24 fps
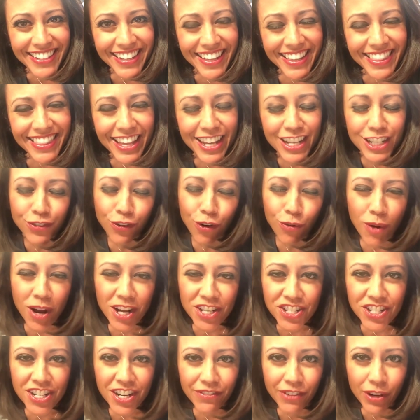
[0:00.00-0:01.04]
Okay, Thanks yeah, for
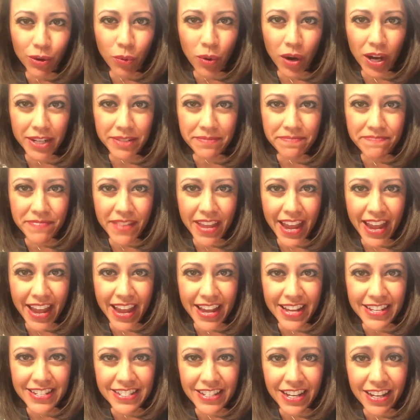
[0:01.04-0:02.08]
watching, everyone,
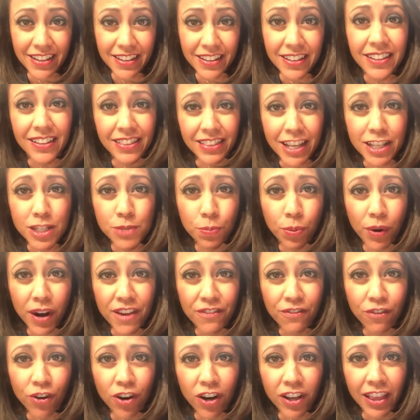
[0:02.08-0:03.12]
and uh, let's
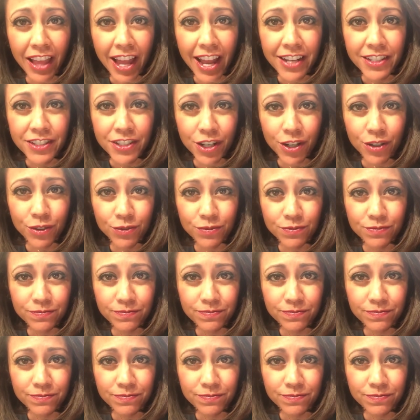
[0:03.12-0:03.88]
pray for Orlando